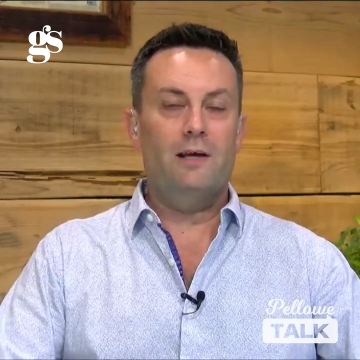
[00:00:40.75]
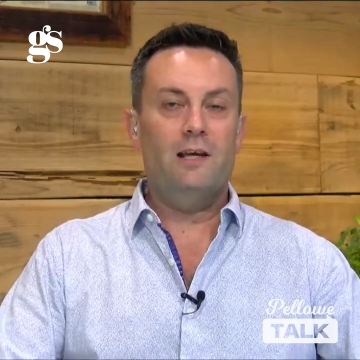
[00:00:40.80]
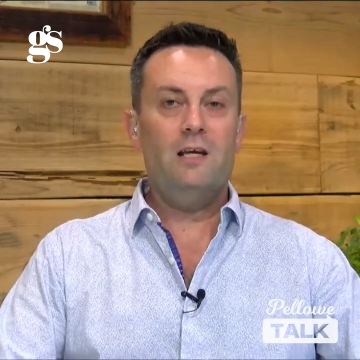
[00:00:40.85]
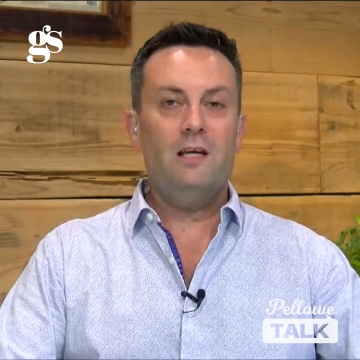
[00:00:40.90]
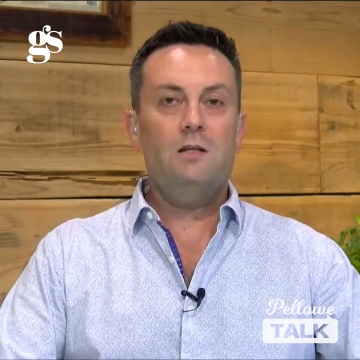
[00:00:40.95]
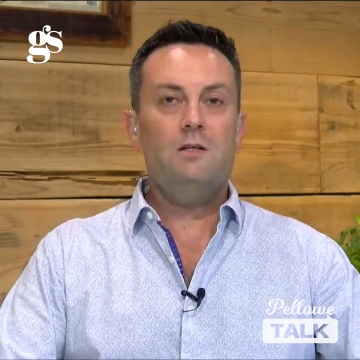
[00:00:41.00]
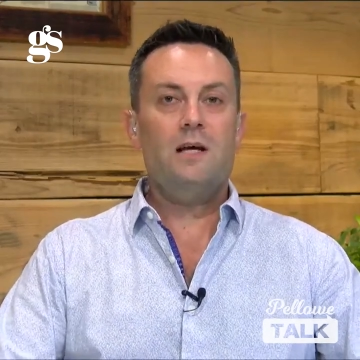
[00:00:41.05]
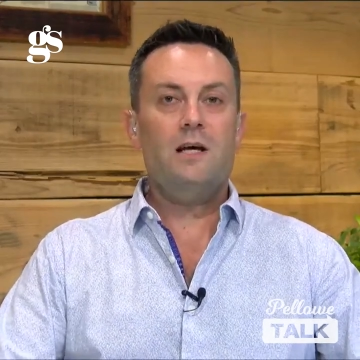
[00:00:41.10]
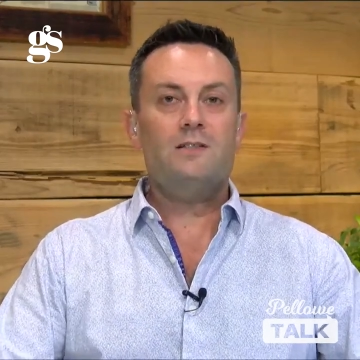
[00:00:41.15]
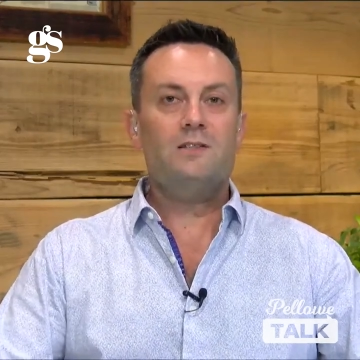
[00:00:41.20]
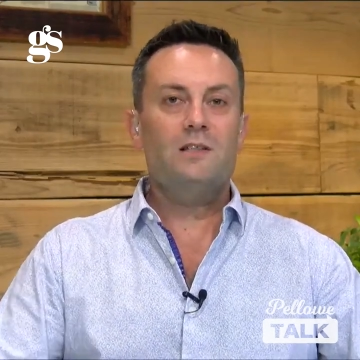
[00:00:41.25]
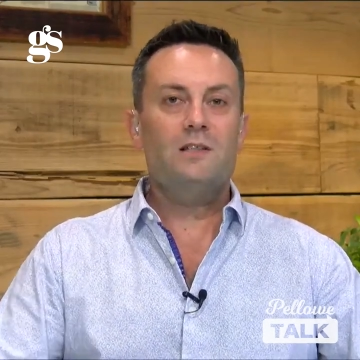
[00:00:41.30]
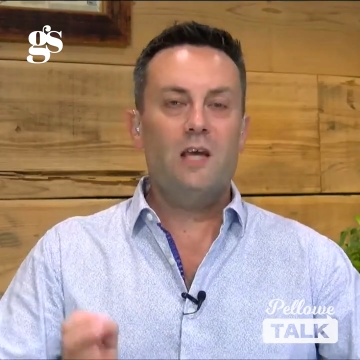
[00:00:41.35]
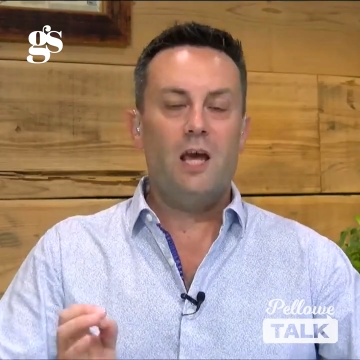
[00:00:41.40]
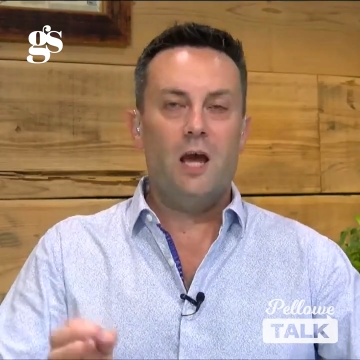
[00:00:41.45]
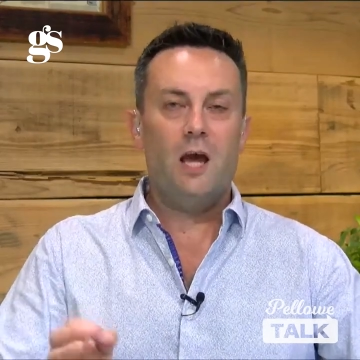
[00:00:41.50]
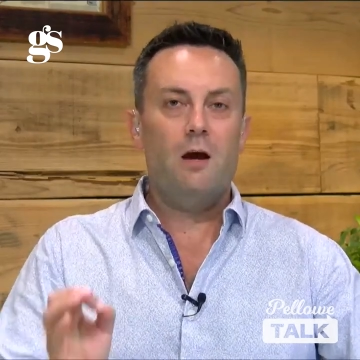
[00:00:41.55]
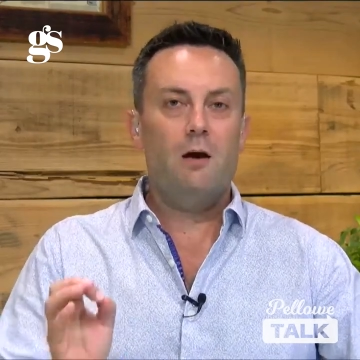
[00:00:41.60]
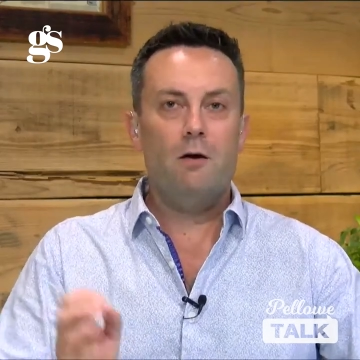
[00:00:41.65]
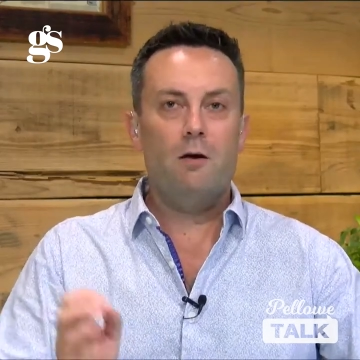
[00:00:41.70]
He doesn't
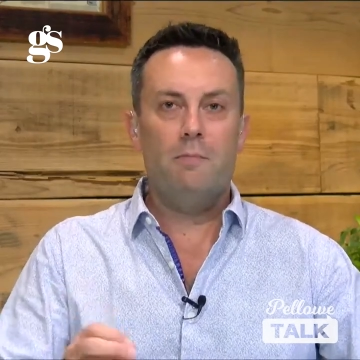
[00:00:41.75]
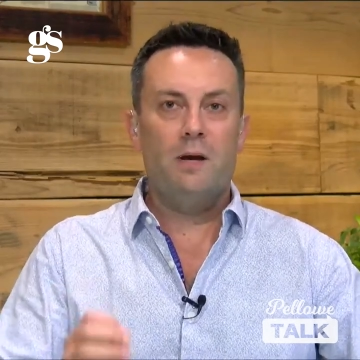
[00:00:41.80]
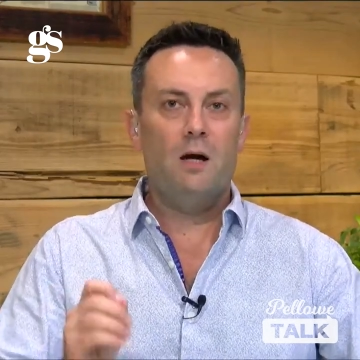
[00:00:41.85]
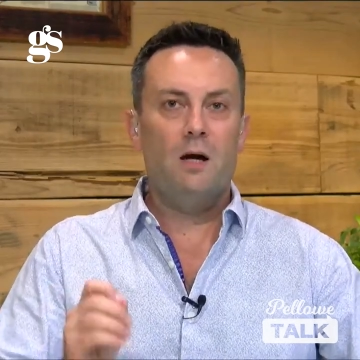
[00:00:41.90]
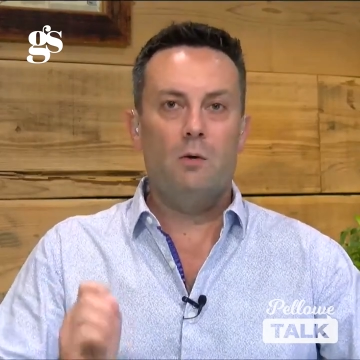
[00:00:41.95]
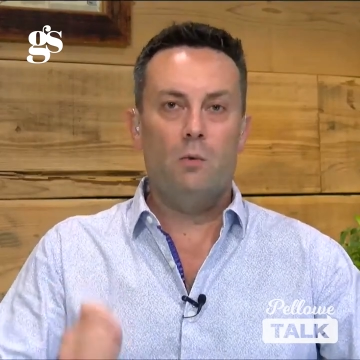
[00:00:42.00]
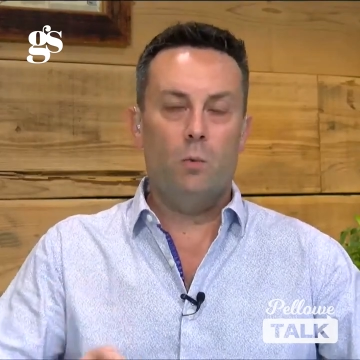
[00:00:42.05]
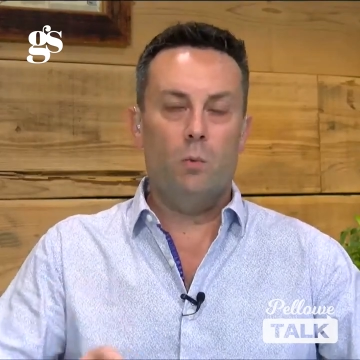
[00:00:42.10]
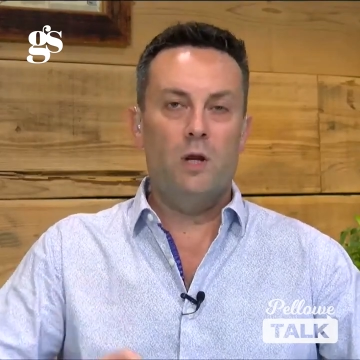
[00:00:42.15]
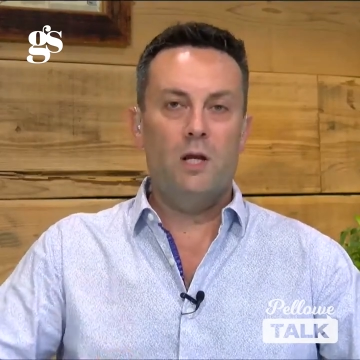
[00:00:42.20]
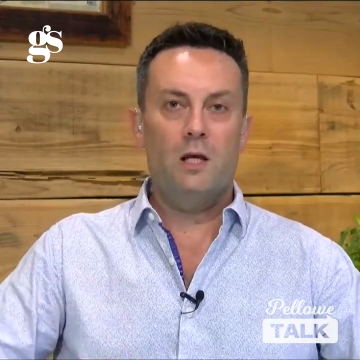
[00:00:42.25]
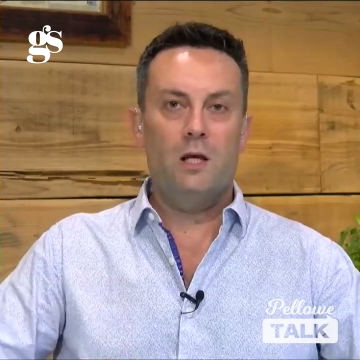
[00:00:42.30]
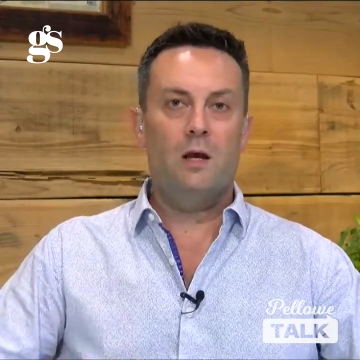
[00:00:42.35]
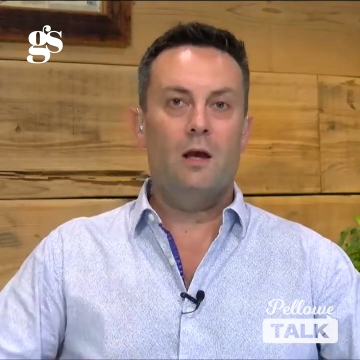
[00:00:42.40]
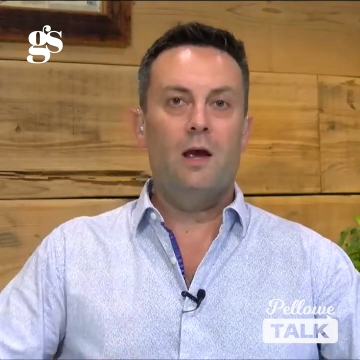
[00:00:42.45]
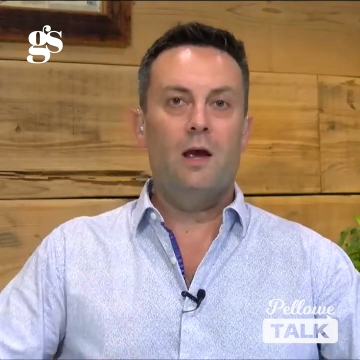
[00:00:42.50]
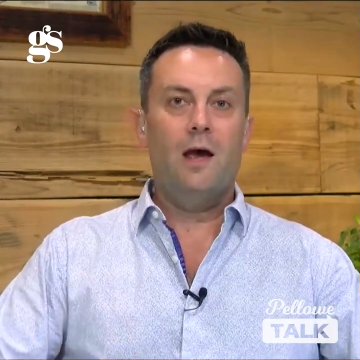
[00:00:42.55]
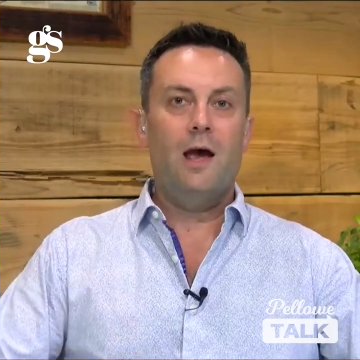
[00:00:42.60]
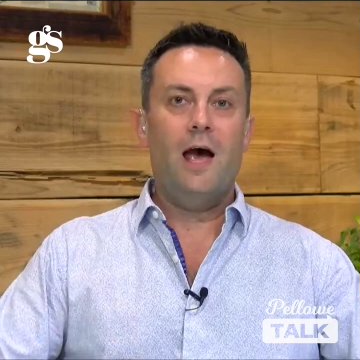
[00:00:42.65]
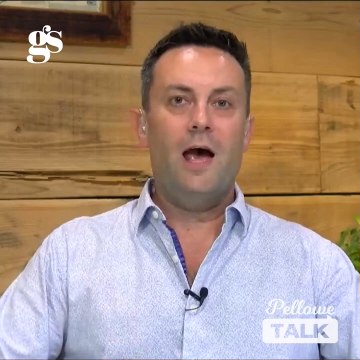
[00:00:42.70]
care about winning
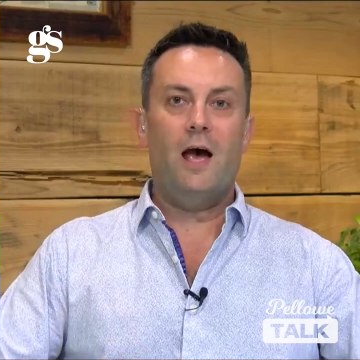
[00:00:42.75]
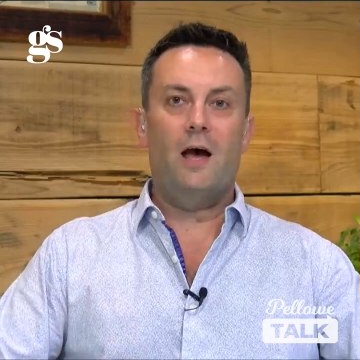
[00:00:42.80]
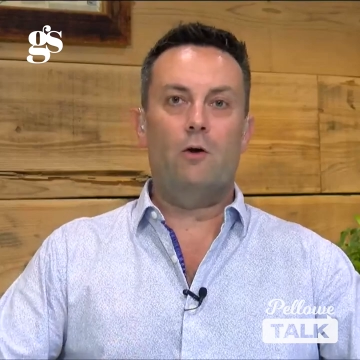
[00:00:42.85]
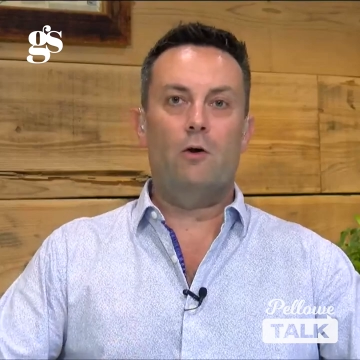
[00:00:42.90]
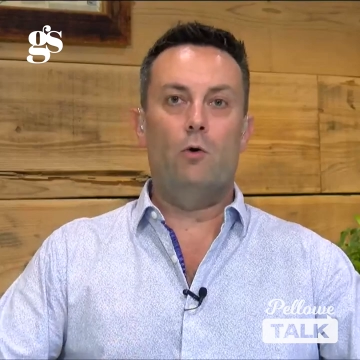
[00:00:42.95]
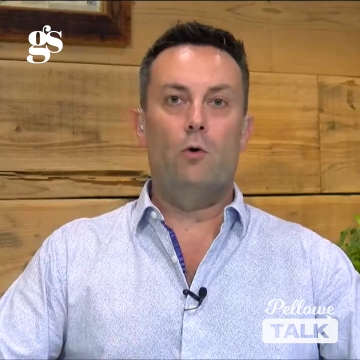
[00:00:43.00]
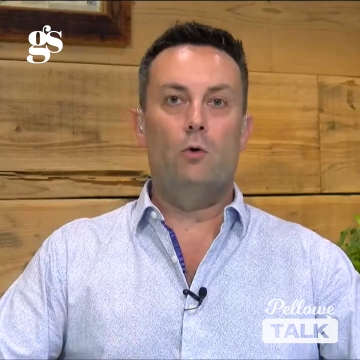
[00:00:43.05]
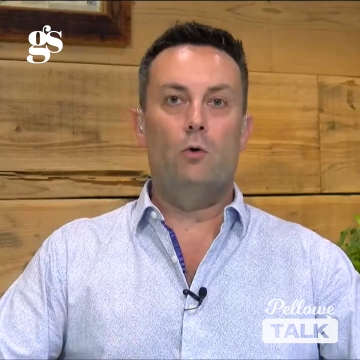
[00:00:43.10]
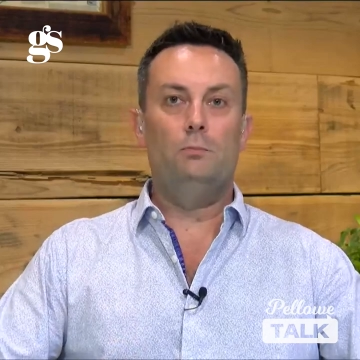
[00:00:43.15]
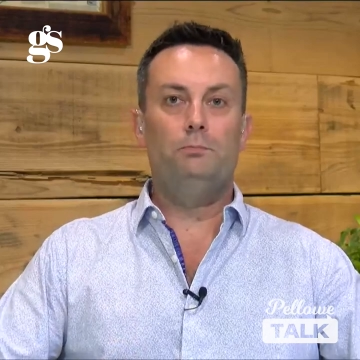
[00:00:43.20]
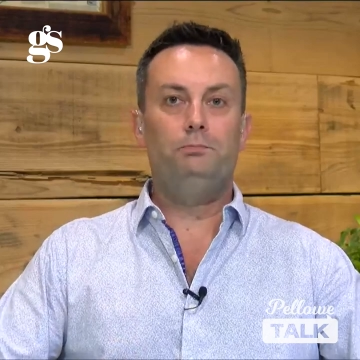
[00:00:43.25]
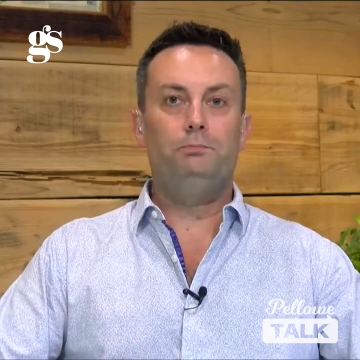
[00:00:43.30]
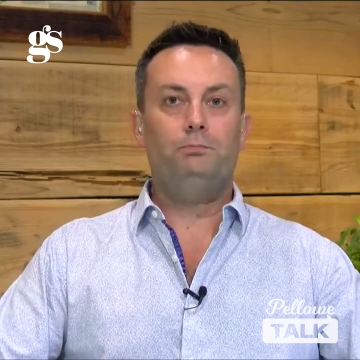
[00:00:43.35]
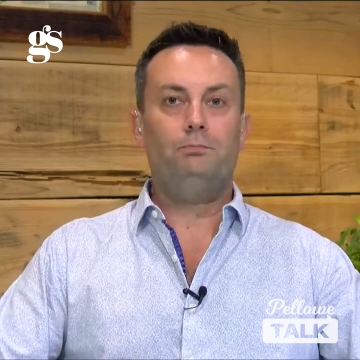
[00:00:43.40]
at all.